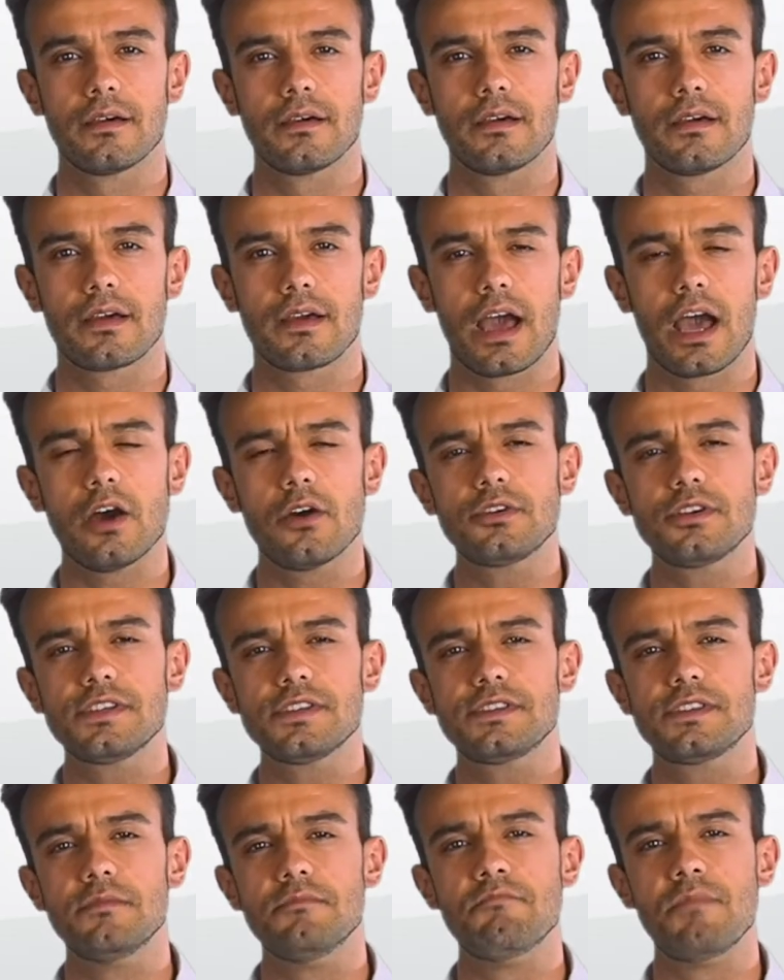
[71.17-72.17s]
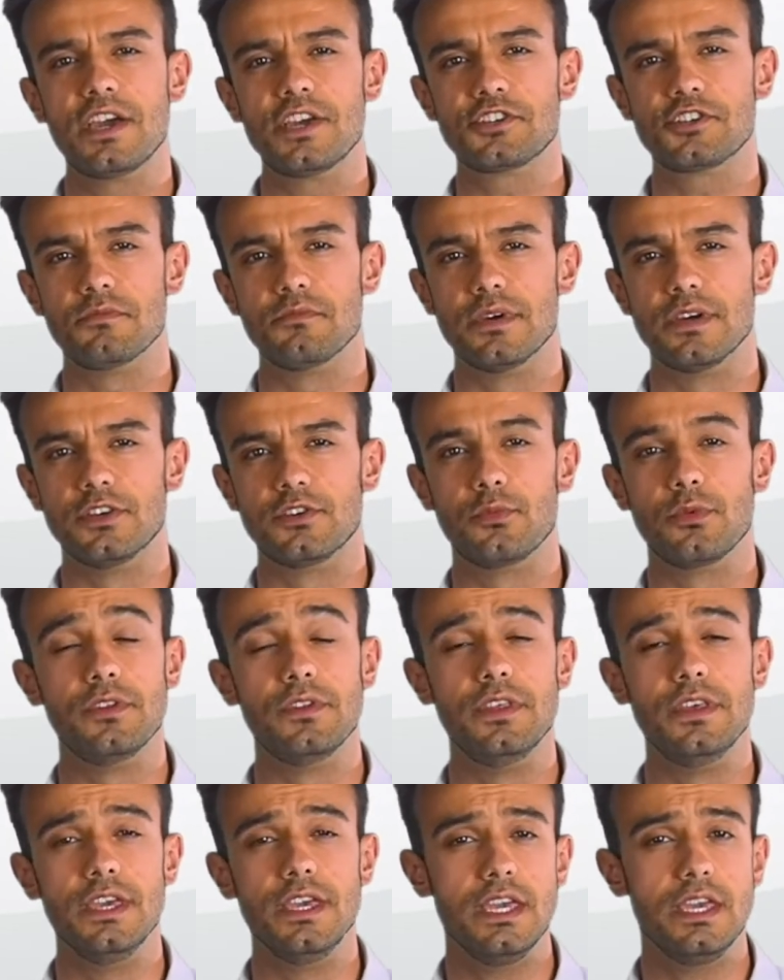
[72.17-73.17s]
How does the measurement with
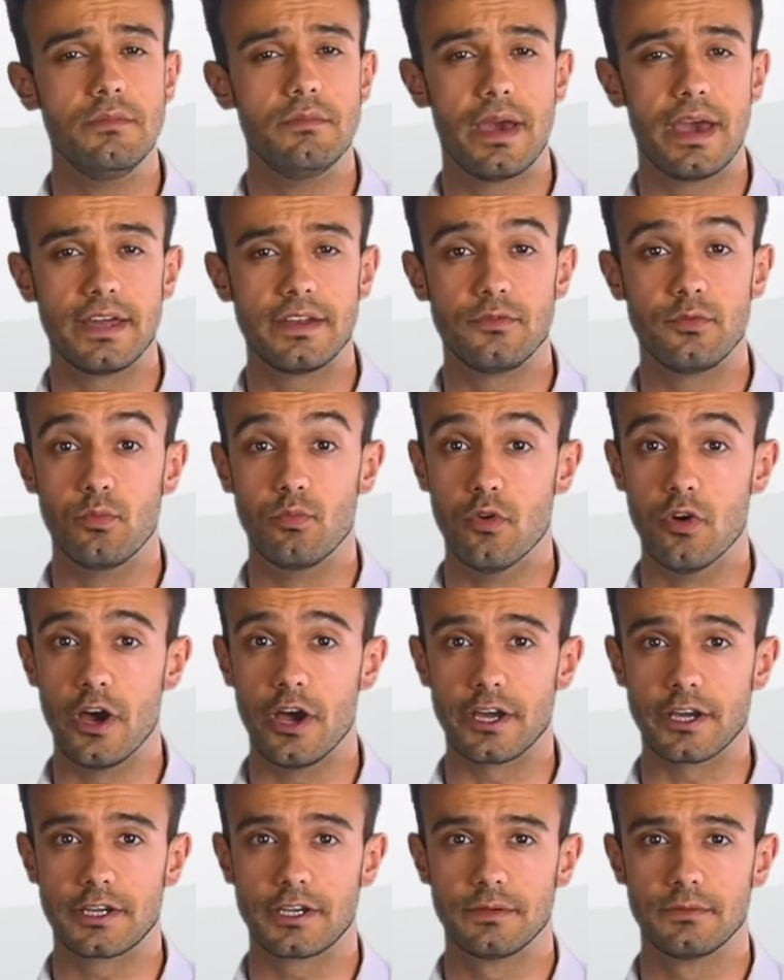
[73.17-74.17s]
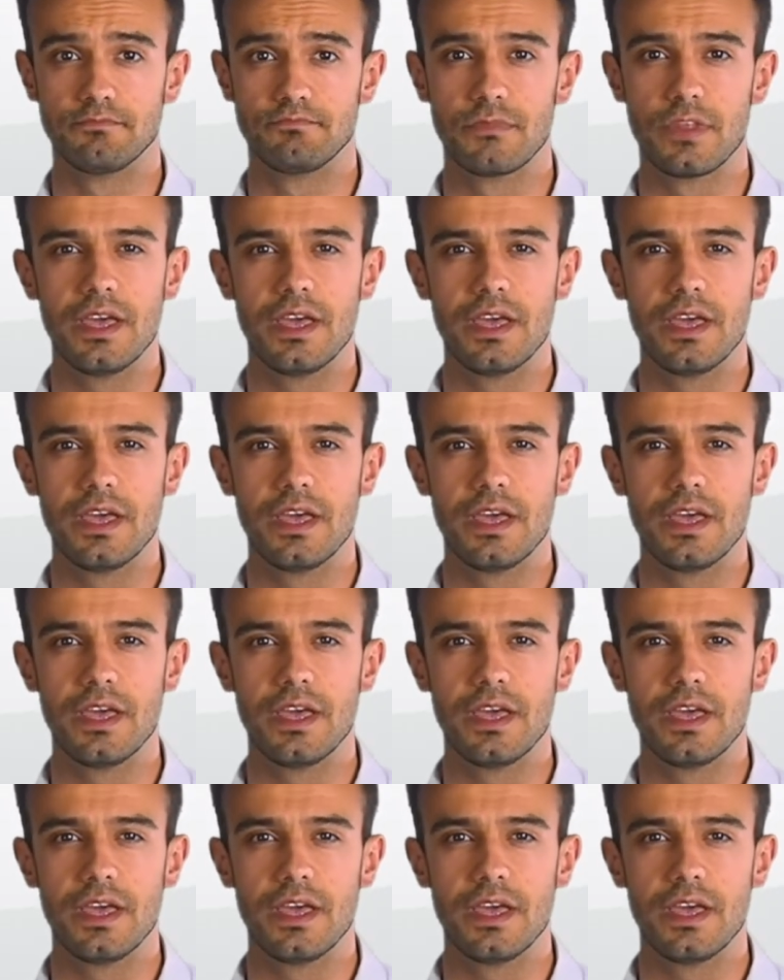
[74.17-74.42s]
the emed work?